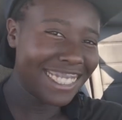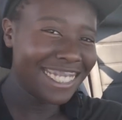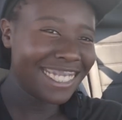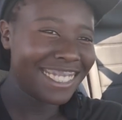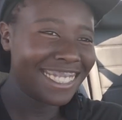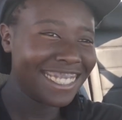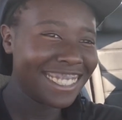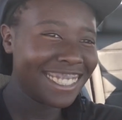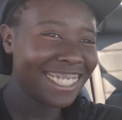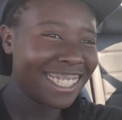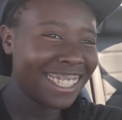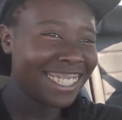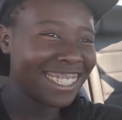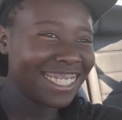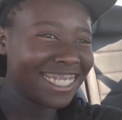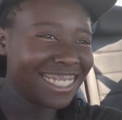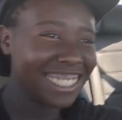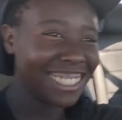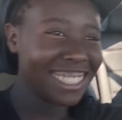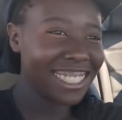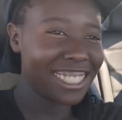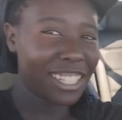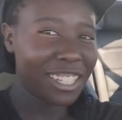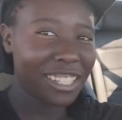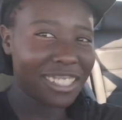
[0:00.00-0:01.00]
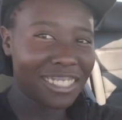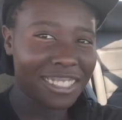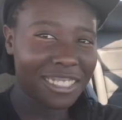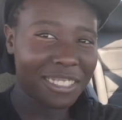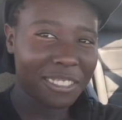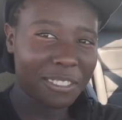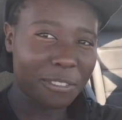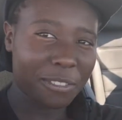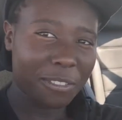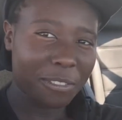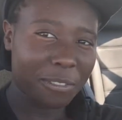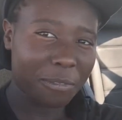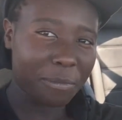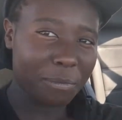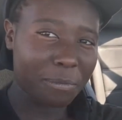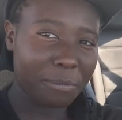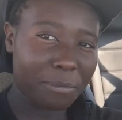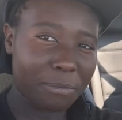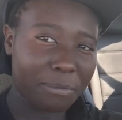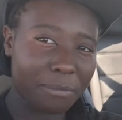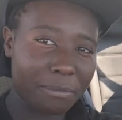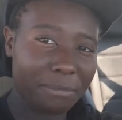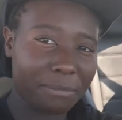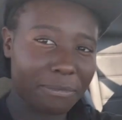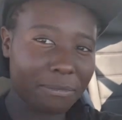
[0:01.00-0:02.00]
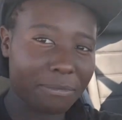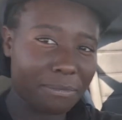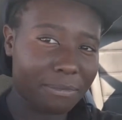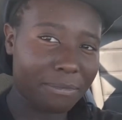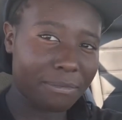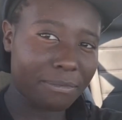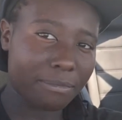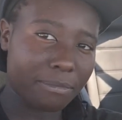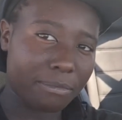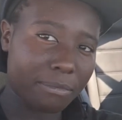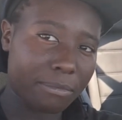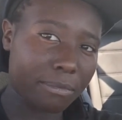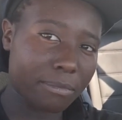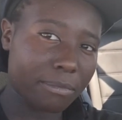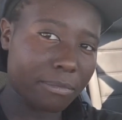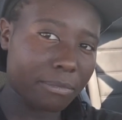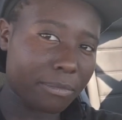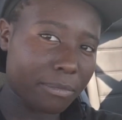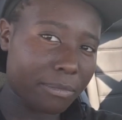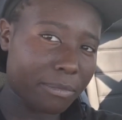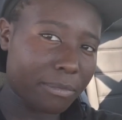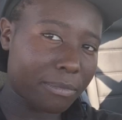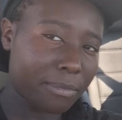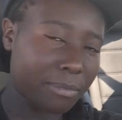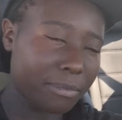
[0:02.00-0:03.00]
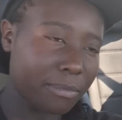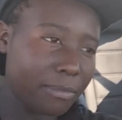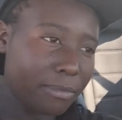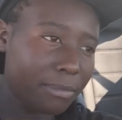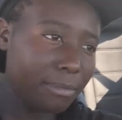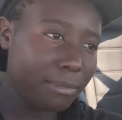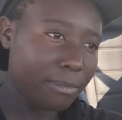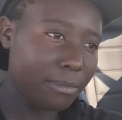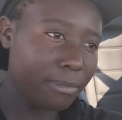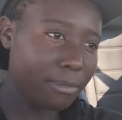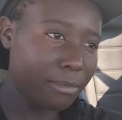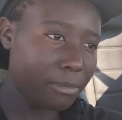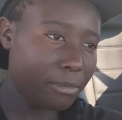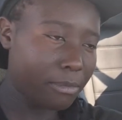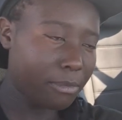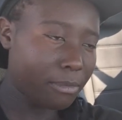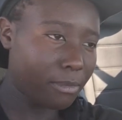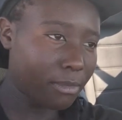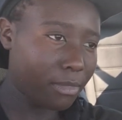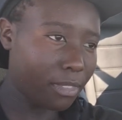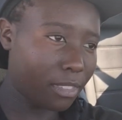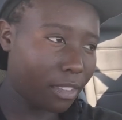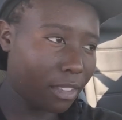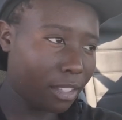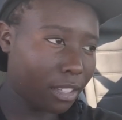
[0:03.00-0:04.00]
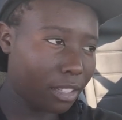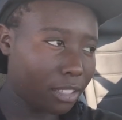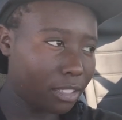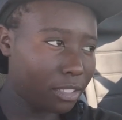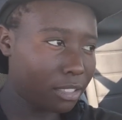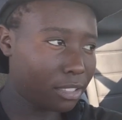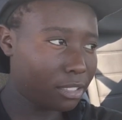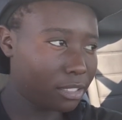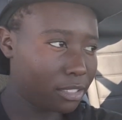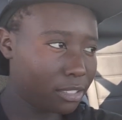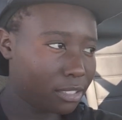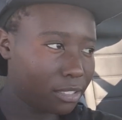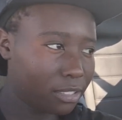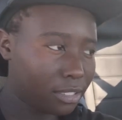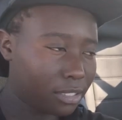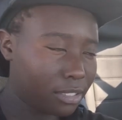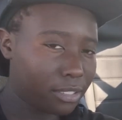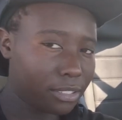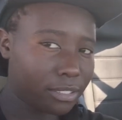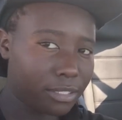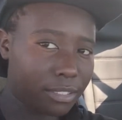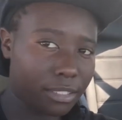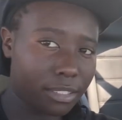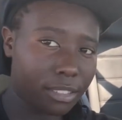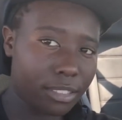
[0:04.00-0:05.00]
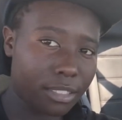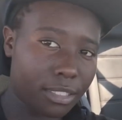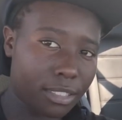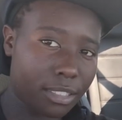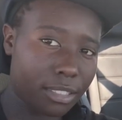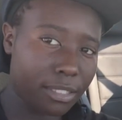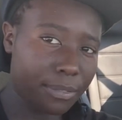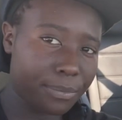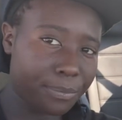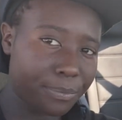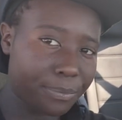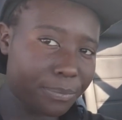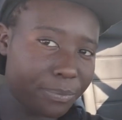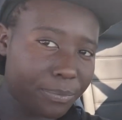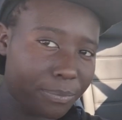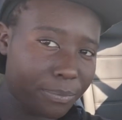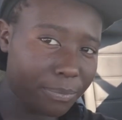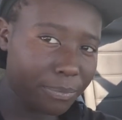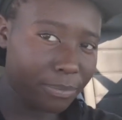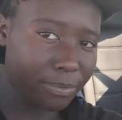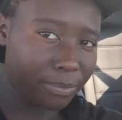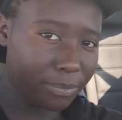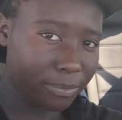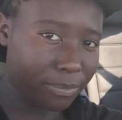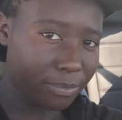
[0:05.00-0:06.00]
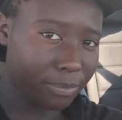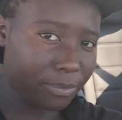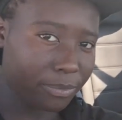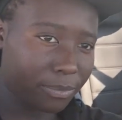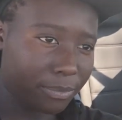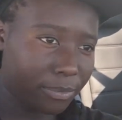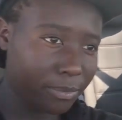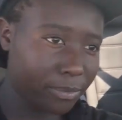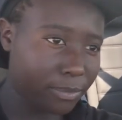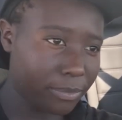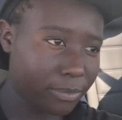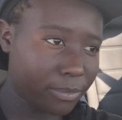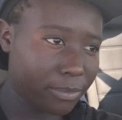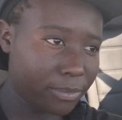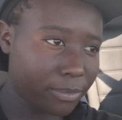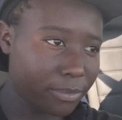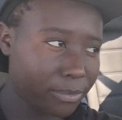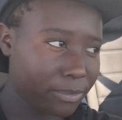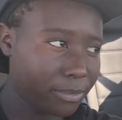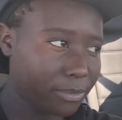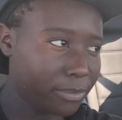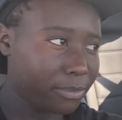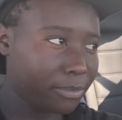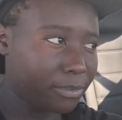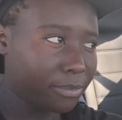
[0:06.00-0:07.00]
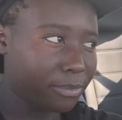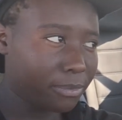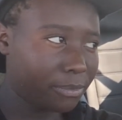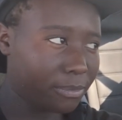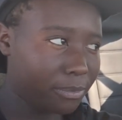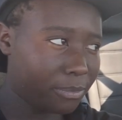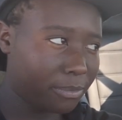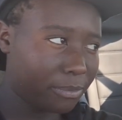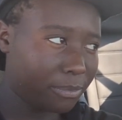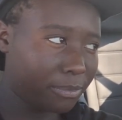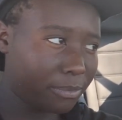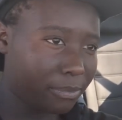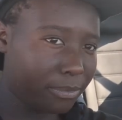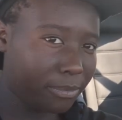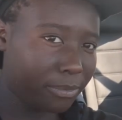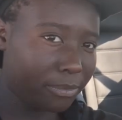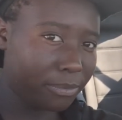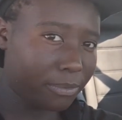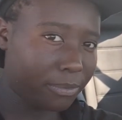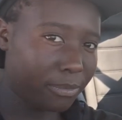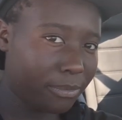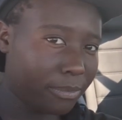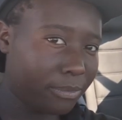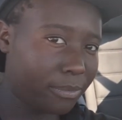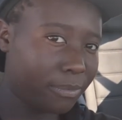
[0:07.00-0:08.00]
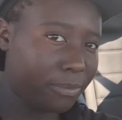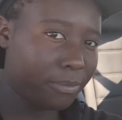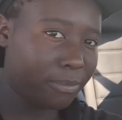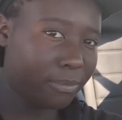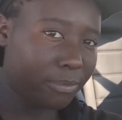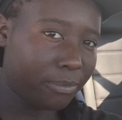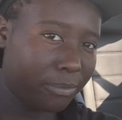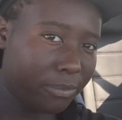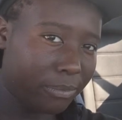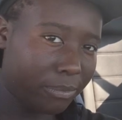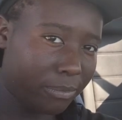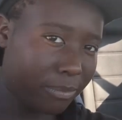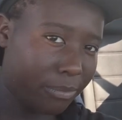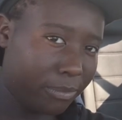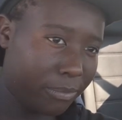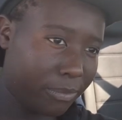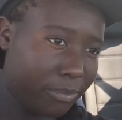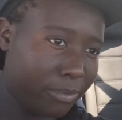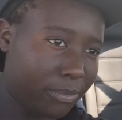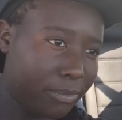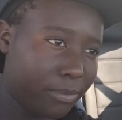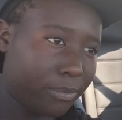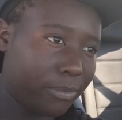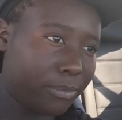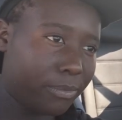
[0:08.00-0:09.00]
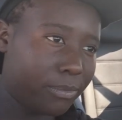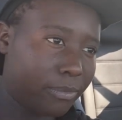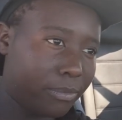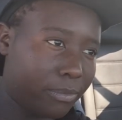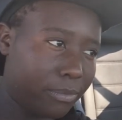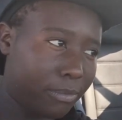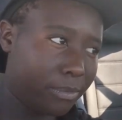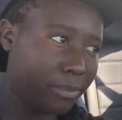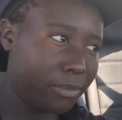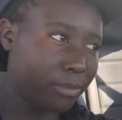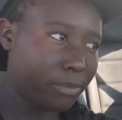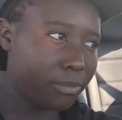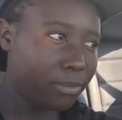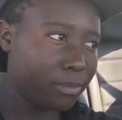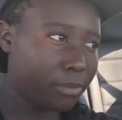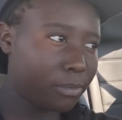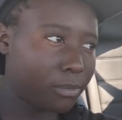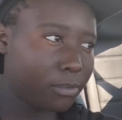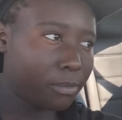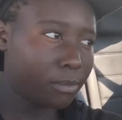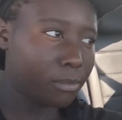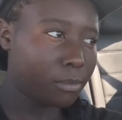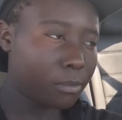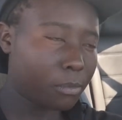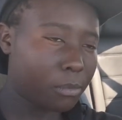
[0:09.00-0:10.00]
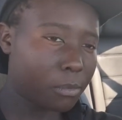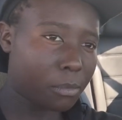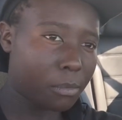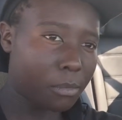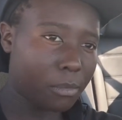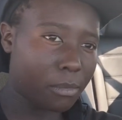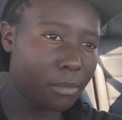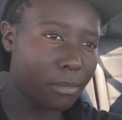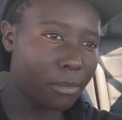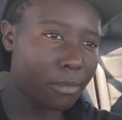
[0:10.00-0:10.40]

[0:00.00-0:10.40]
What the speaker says: You know, I think, you know, our people around us, we're not capable of dealing with the bureaucracies of a big organization, but if we can't work in cooperation, that's a problem.